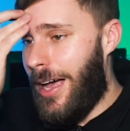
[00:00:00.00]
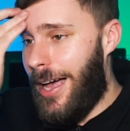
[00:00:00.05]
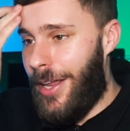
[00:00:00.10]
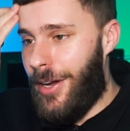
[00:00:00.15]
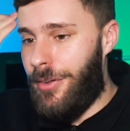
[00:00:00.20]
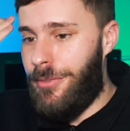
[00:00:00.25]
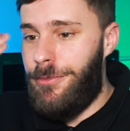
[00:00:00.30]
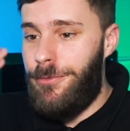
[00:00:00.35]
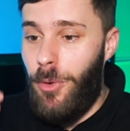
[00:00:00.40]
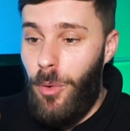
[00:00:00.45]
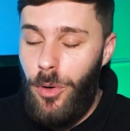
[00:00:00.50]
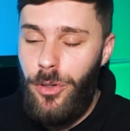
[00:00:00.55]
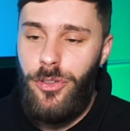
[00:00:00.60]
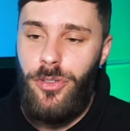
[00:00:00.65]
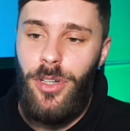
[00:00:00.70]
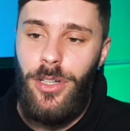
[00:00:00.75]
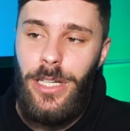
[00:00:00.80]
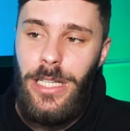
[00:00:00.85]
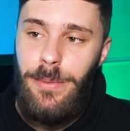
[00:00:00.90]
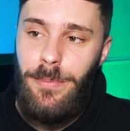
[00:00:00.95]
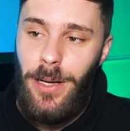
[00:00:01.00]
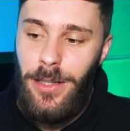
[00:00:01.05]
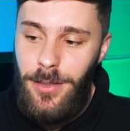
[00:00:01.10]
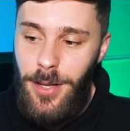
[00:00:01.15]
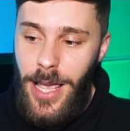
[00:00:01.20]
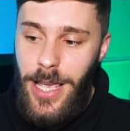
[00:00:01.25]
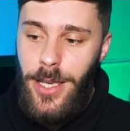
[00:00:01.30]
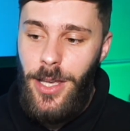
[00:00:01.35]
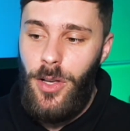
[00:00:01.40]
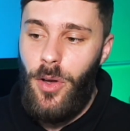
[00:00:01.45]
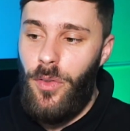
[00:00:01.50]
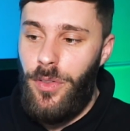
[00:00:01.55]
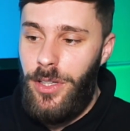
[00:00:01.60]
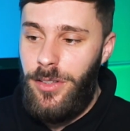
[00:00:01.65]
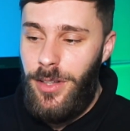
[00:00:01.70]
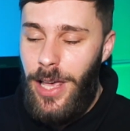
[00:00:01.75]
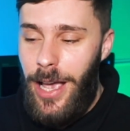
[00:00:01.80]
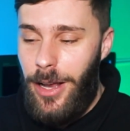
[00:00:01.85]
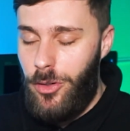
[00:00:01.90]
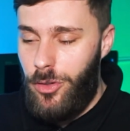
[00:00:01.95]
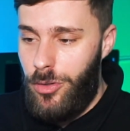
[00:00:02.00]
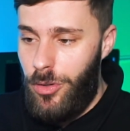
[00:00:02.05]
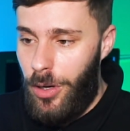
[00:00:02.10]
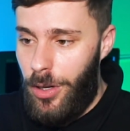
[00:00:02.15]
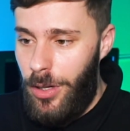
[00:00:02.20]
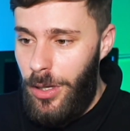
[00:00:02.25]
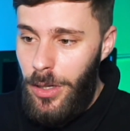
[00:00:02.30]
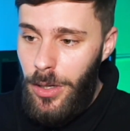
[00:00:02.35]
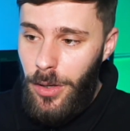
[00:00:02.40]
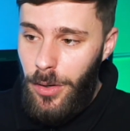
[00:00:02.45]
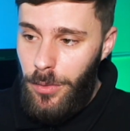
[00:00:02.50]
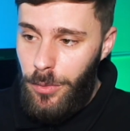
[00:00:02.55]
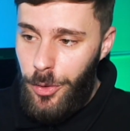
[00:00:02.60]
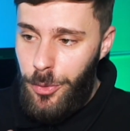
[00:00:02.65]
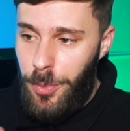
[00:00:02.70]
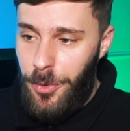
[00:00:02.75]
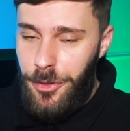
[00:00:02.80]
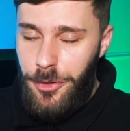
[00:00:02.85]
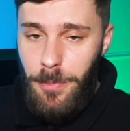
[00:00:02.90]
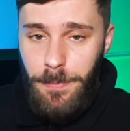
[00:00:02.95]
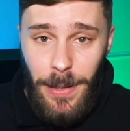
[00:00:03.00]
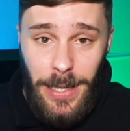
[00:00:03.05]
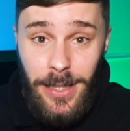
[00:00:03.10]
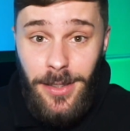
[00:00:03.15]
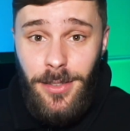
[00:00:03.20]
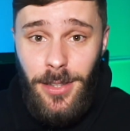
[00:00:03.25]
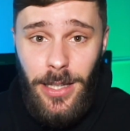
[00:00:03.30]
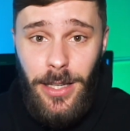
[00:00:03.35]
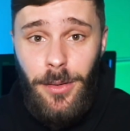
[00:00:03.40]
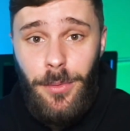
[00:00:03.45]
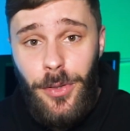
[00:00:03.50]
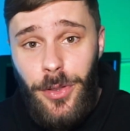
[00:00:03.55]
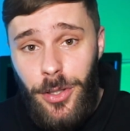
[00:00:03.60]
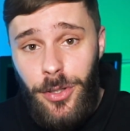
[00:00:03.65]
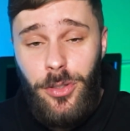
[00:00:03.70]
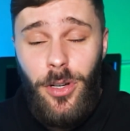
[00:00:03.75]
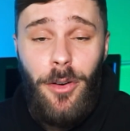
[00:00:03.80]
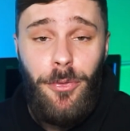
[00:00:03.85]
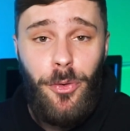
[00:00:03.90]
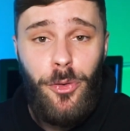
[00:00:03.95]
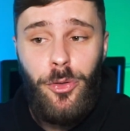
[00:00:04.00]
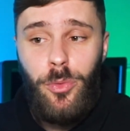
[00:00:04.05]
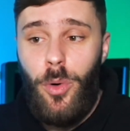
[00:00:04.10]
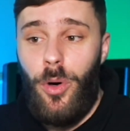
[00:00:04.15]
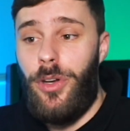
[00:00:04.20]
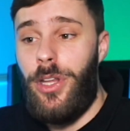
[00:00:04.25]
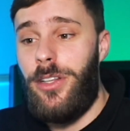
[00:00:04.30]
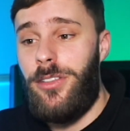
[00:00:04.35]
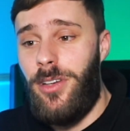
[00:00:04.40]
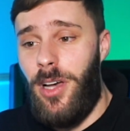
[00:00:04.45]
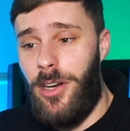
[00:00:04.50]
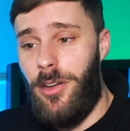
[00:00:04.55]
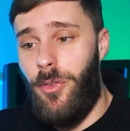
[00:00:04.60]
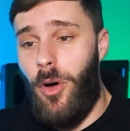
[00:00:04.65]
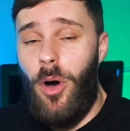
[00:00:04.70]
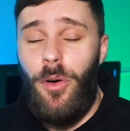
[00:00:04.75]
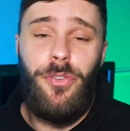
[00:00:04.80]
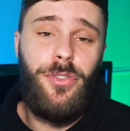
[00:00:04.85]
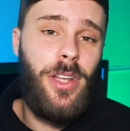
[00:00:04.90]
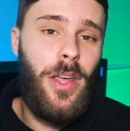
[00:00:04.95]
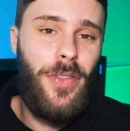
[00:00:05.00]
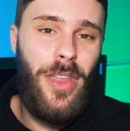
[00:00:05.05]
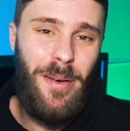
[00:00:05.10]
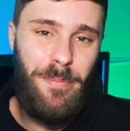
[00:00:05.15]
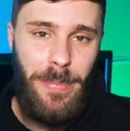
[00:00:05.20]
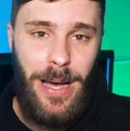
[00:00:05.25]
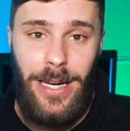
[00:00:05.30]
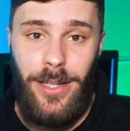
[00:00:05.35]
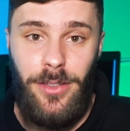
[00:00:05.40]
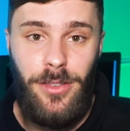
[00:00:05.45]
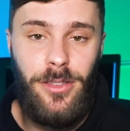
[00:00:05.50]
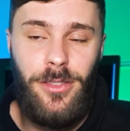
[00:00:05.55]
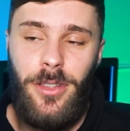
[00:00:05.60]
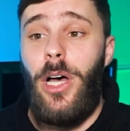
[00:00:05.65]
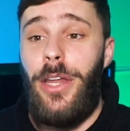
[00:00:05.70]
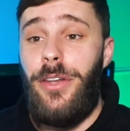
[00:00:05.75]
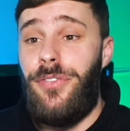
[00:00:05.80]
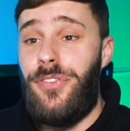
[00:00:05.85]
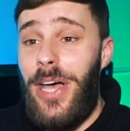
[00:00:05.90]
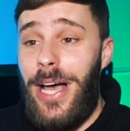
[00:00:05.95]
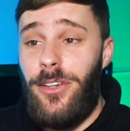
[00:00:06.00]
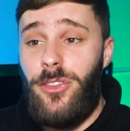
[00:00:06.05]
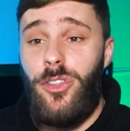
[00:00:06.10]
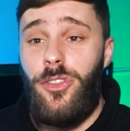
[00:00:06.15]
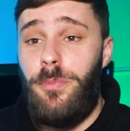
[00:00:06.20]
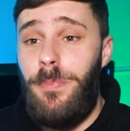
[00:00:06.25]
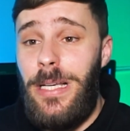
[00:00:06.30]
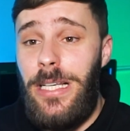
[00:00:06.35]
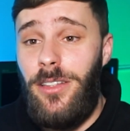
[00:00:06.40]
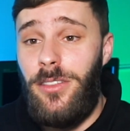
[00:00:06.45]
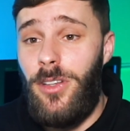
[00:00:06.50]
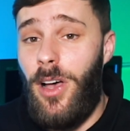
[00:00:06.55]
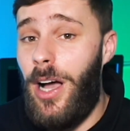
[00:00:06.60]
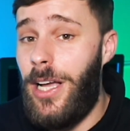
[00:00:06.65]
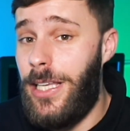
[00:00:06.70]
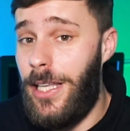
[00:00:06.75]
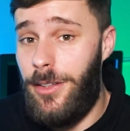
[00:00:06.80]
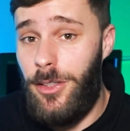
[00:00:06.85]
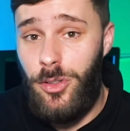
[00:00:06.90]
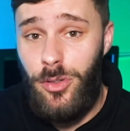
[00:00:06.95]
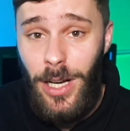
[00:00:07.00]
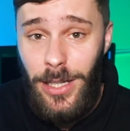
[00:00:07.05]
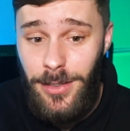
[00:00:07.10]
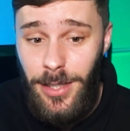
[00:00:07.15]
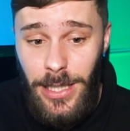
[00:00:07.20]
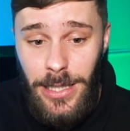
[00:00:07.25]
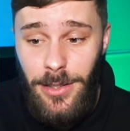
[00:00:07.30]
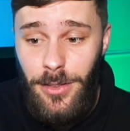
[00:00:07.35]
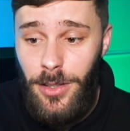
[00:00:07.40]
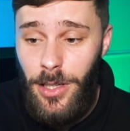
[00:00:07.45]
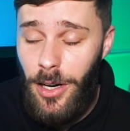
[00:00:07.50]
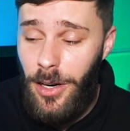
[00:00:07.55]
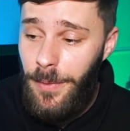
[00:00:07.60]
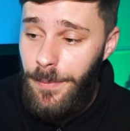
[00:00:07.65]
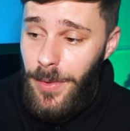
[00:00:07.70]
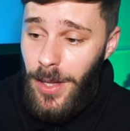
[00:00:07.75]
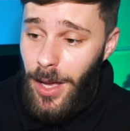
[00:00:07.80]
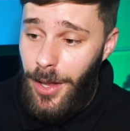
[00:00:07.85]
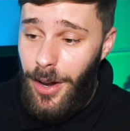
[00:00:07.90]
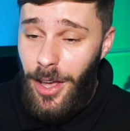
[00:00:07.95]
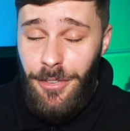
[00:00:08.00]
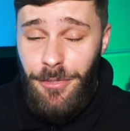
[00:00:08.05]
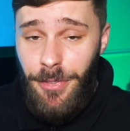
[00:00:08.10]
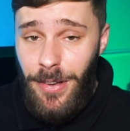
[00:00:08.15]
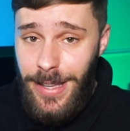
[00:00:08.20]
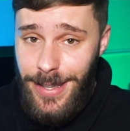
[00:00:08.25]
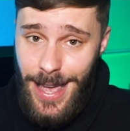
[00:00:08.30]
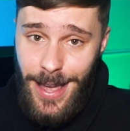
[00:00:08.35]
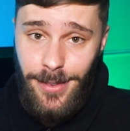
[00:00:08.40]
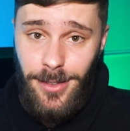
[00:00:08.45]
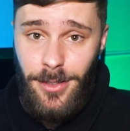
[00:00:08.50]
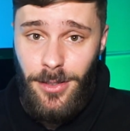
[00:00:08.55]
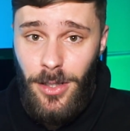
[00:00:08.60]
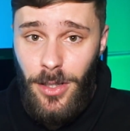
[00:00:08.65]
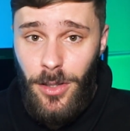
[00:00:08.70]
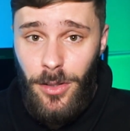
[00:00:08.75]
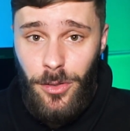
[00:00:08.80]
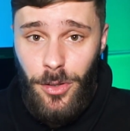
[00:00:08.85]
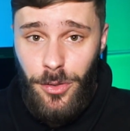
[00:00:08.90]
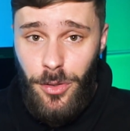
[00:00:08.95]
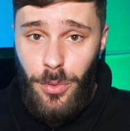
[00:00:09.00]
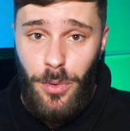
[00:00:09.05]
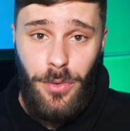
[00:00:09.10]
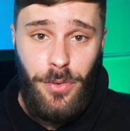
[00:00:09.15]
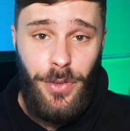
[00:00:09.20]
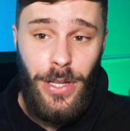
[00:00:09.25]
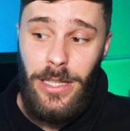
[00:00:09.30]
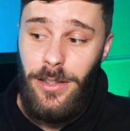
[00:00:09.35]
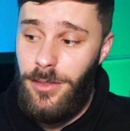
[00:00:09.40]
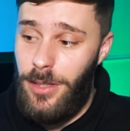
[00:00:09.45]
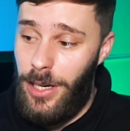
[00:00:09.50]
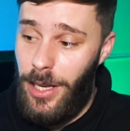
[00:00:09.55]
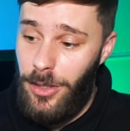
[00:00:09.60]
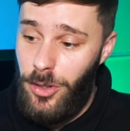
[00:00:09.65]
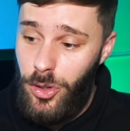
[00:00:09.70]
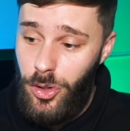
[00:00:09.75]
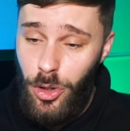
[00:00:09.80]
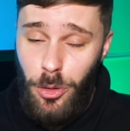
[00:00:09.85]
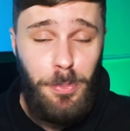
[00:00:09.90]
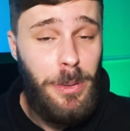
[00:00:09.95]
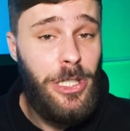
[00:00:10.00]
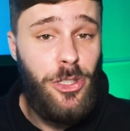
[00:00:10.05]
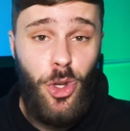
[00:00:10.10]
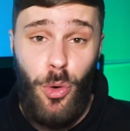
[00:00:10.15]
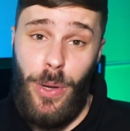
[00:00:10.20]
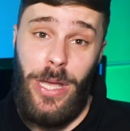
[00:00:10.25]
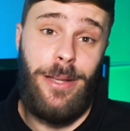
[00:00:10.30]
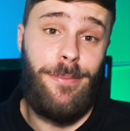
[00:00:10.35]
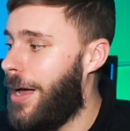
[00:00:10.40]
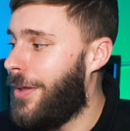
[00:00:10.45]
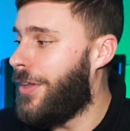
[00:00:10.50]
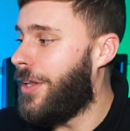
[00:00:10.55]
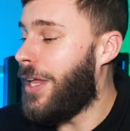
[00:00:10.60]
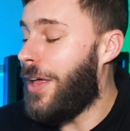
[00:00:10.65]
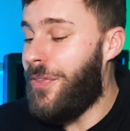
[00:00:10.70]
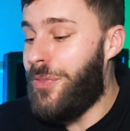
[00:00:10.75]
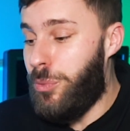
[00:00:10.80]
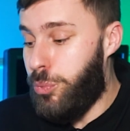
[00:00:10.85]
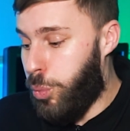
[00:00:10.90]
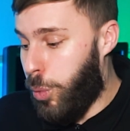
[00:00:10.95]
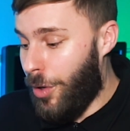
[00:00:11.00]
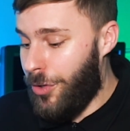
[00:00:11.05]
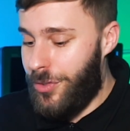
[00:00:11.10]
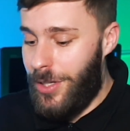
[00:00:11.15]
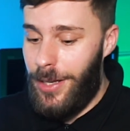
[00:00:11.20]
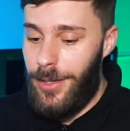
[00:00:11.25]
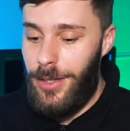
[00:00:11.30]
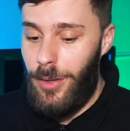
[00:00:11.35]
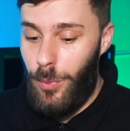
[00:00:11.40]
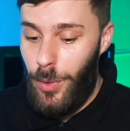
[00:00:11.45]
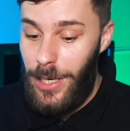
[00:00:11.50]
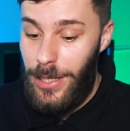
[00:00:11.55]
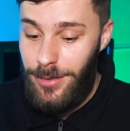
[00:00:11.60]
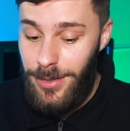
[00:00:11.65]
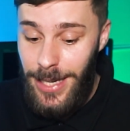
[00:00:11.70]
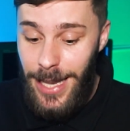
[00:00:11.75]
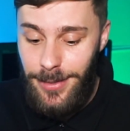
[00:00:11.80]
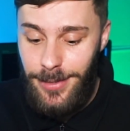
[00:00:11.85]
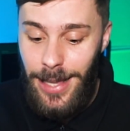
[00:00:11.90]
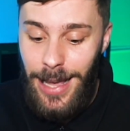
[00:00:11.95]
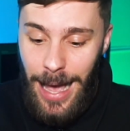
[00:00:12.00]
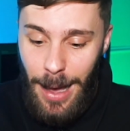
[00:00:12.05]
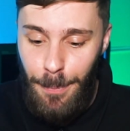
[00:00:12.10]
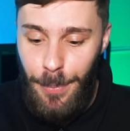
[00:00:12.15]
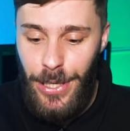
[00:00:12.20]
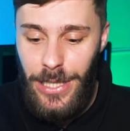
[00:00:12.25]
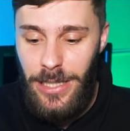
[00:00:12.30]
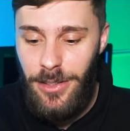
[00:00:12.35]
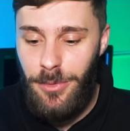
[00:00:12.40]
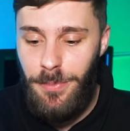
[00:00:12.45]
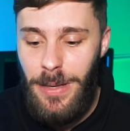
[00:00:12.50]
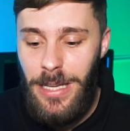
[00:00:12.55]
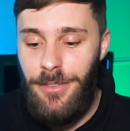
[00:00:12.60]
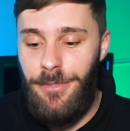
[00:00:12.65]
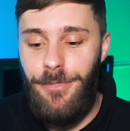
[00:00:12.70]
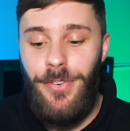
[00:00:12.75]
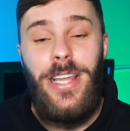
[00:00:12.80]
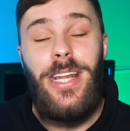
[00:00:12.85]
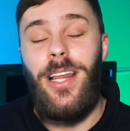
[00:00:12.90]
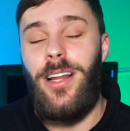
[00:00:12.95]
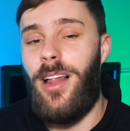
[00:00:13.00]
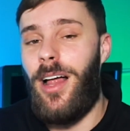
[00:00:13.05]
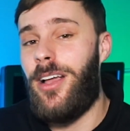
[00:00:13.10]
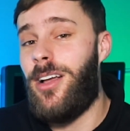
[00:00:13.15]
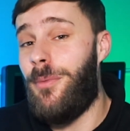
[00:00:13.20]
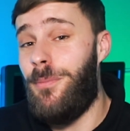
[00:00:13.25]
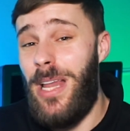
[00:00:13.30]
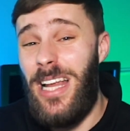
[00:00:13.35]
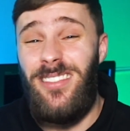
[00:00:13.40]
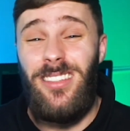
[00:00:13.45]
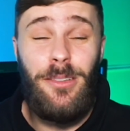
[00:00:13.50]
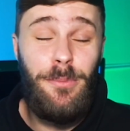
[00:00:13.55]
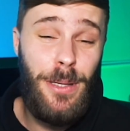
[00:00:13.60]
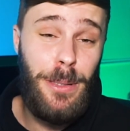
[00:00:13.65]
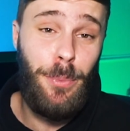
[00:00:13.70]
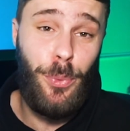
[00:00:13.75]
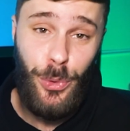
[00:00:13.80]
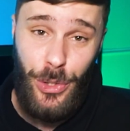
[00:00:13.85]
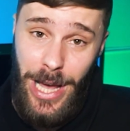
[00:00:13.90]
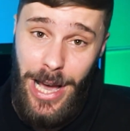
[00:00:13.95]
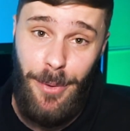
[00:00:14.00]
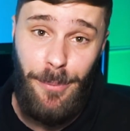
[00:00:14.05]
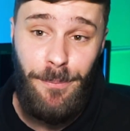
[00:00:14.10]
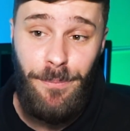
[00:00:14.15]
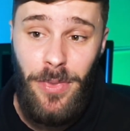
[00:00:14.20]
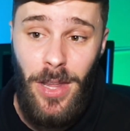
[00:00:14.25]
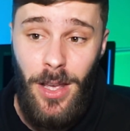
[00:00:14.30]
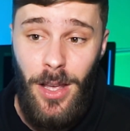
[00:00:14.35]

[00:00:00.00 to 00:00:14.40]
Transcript: And unfortunately, by taking on this extra responsibility with the shuffle squad has kind of offset that balance. And that just means I get distracted easier and I forget to do the things that I should be doing. And, and what's that, what that's led to happening is me feeling like I'm letting people down,